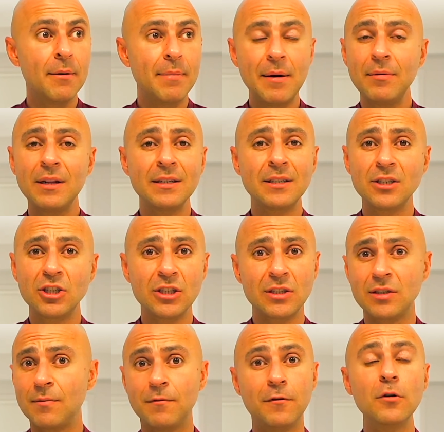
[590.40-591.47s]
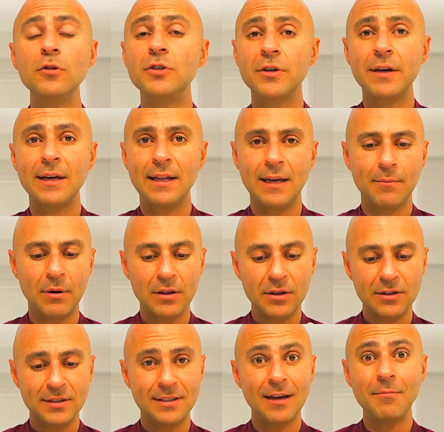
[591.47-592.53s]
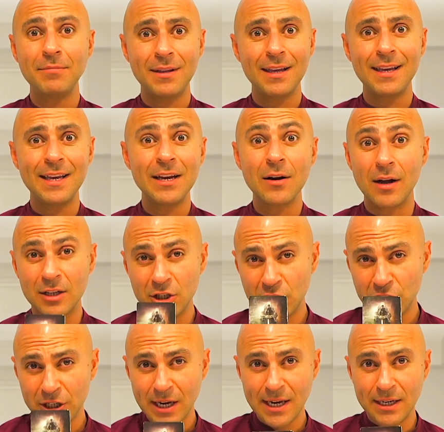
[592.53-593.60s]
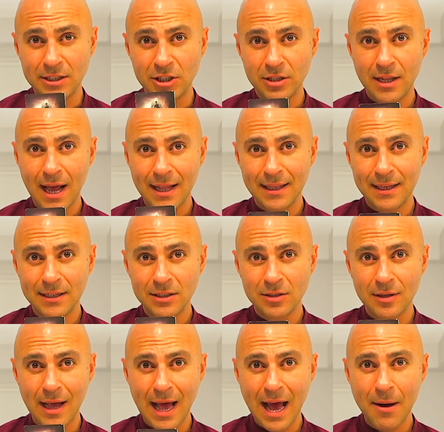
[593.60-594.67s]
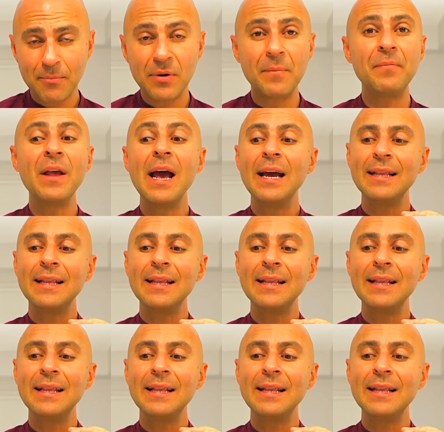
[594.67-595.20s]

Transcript: Maybe this is just some food you're eating, but there's something here, a change that needs to happen,